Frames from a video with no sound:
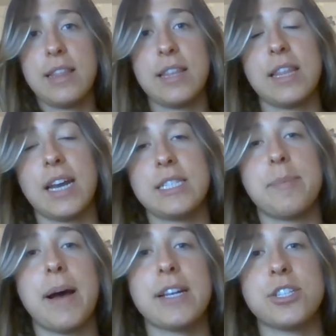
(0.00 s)
that that is a
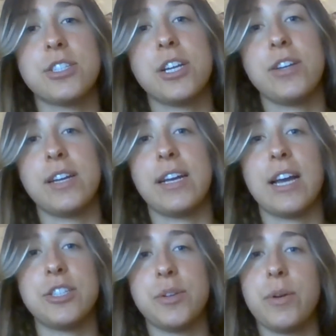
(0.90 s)
passage that you didn't
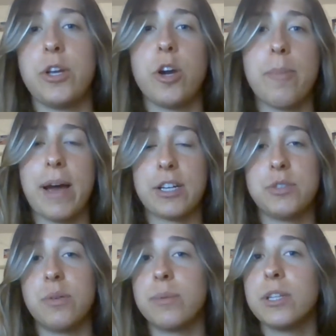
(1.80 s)
get to and you can go back
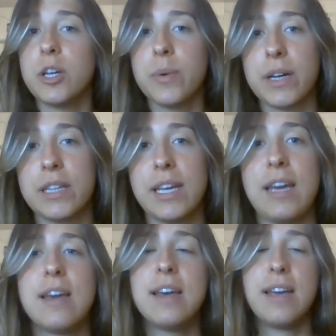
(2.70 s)
to it really
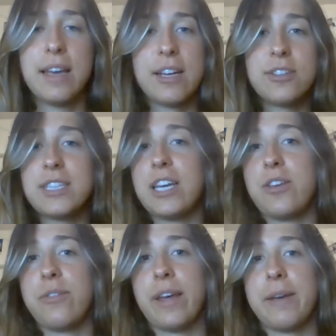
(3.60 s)
quickly. It'll
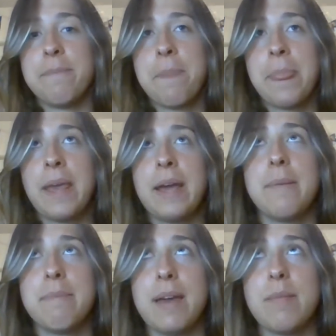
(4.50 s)
take you like
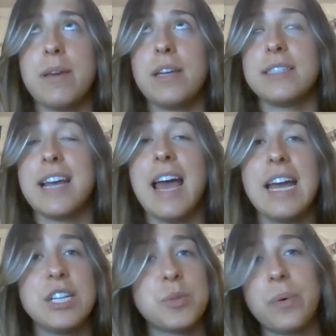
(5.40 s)
maybe
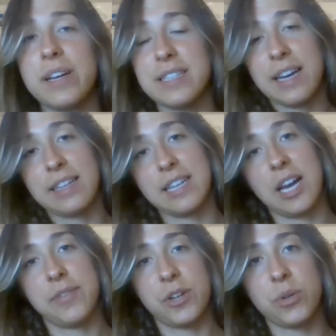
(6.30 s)
10, 20 seconds
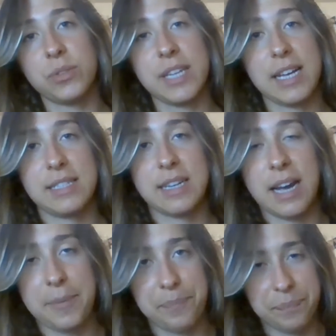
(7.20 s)
out of your whole test
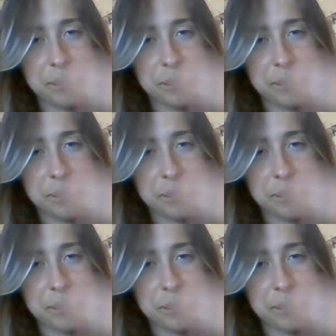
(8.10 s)
time.